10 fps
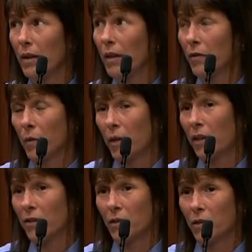If the
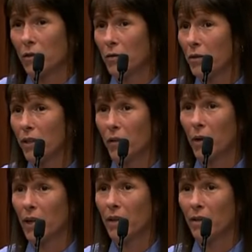patient is fully
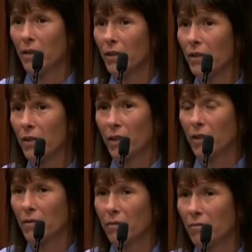awake and alert,
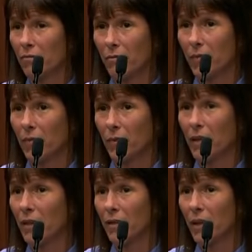it's,
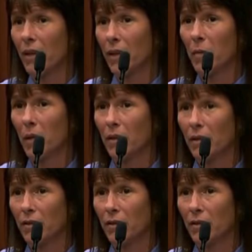it, they can make the